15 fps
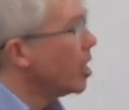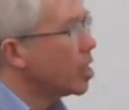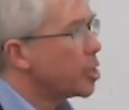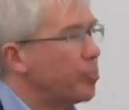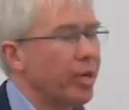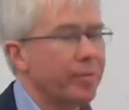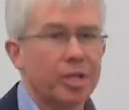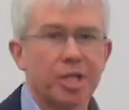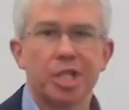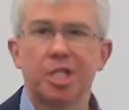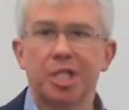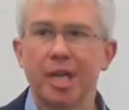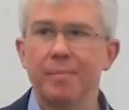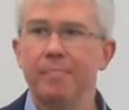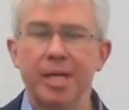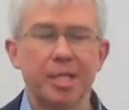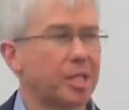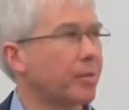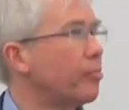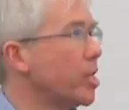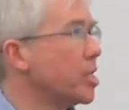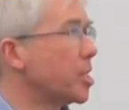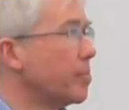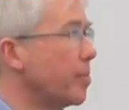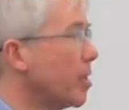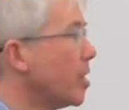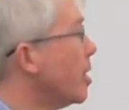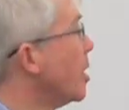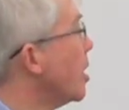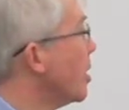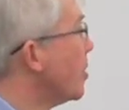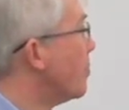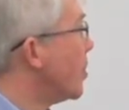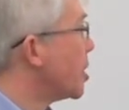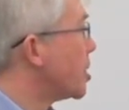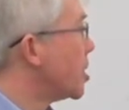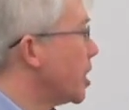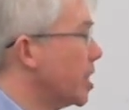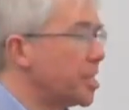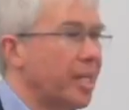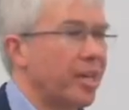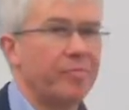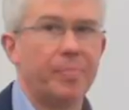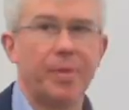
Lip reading: It's pretty much the same basic principle, but instead of